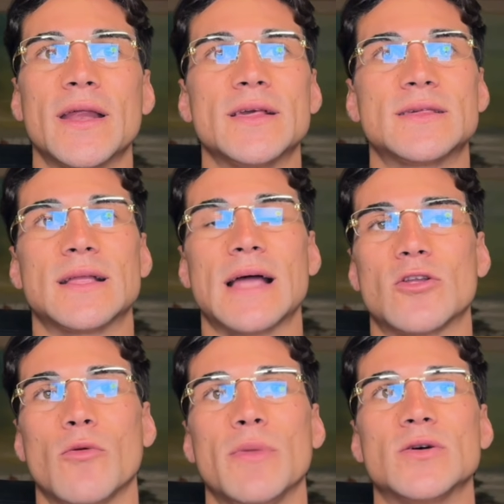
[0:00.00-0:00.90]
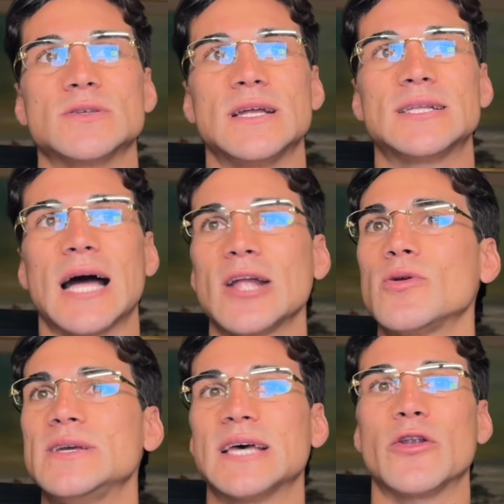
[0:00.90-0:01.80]
is, the title, because the title
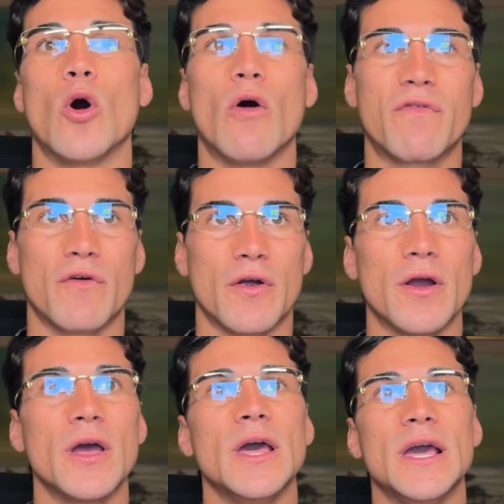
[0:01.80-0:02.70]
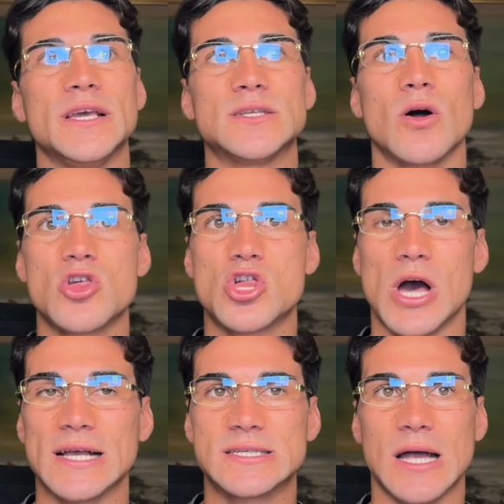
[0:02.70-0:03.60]
is an offer. It's not
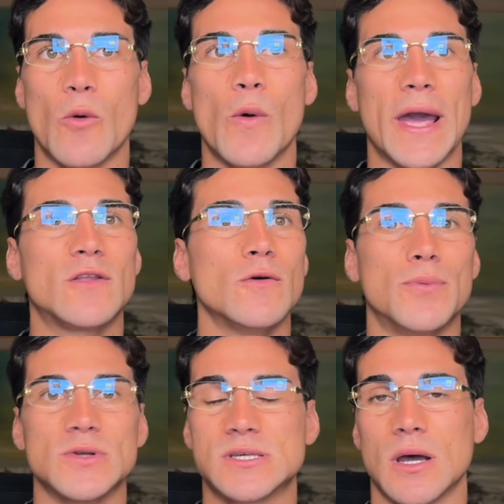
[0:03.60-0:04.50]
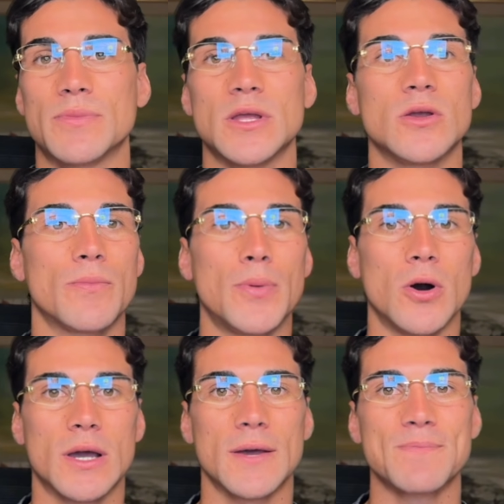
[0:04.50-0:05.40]
just a way to put something in your
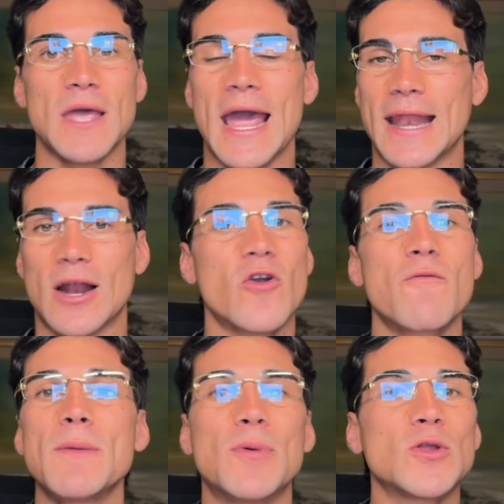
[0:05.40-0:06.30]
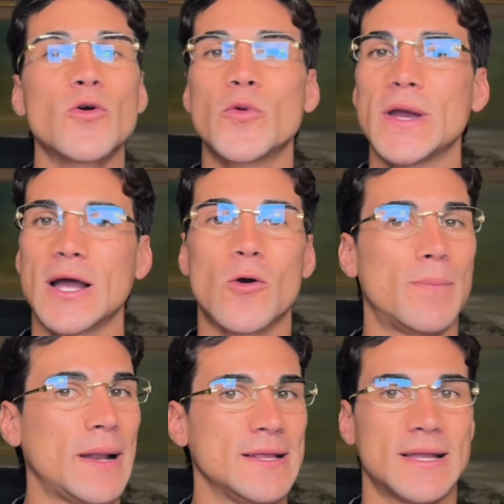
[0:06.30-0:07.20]
book. And a lot of people don't create a
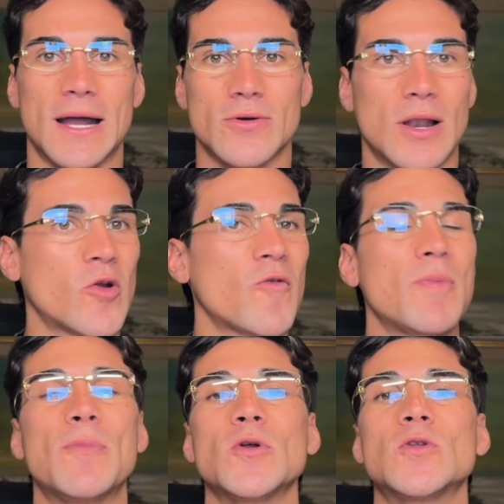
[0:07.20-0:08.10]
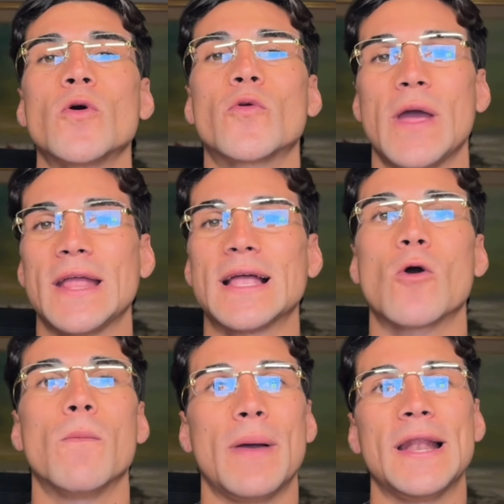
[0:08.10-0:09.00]
compelling title. A lot of people don't create a
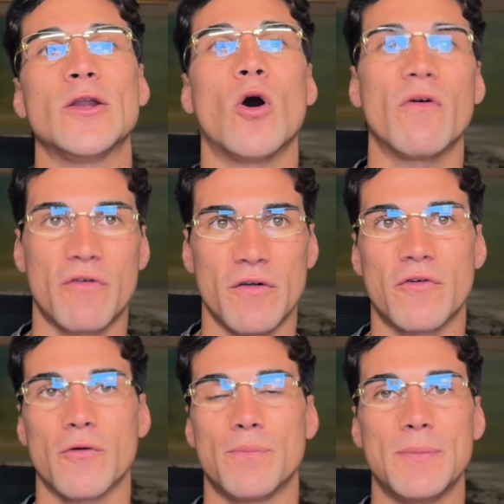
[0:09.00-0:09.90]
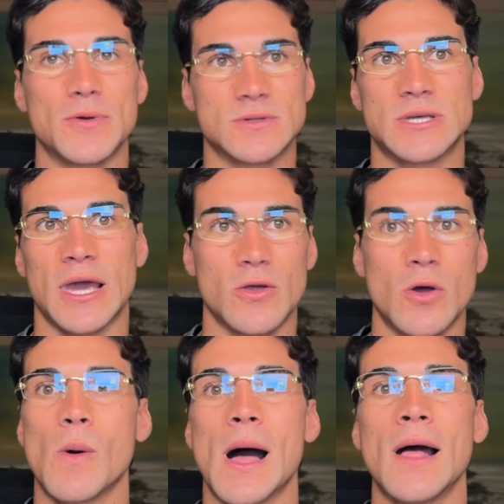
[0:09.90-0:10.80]
compelling offer for people to say, you
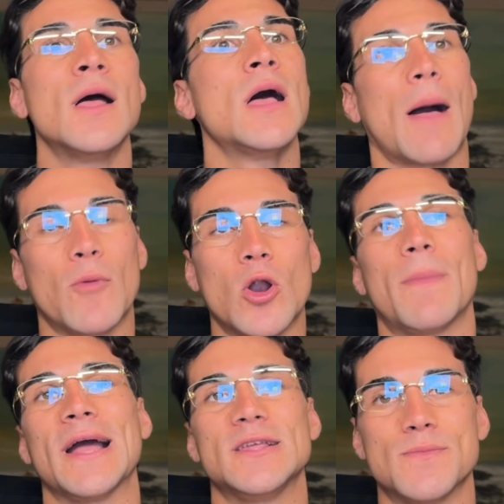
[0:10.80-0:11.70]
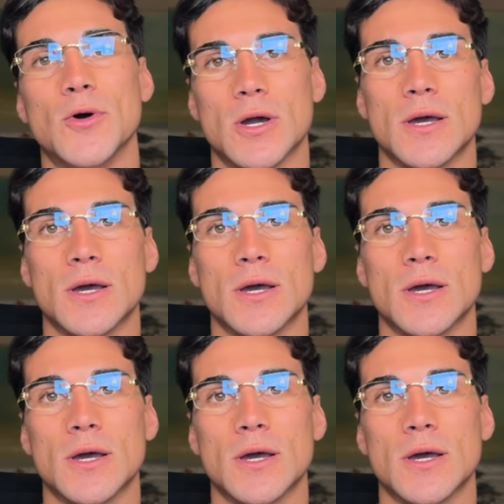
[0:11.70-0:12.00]
know what, I'm gonna buy this book.